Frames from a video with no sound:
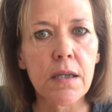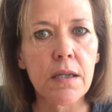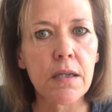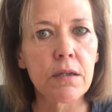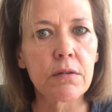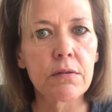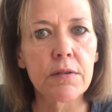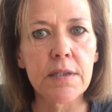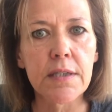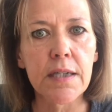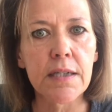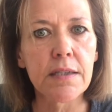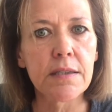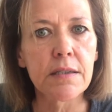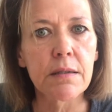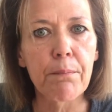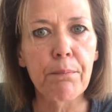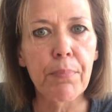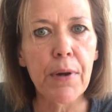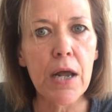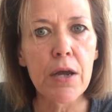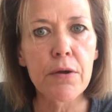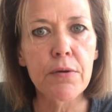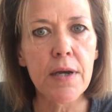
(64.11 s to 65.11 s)
think you're a decent
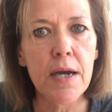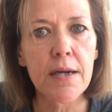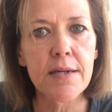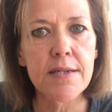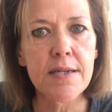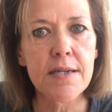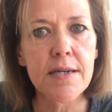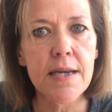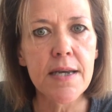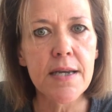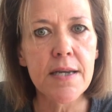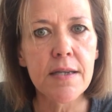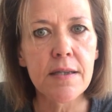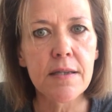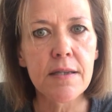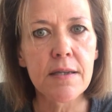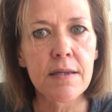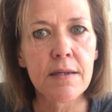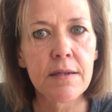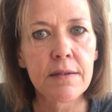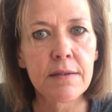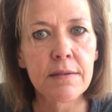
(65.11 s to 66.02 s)
bloke underneath,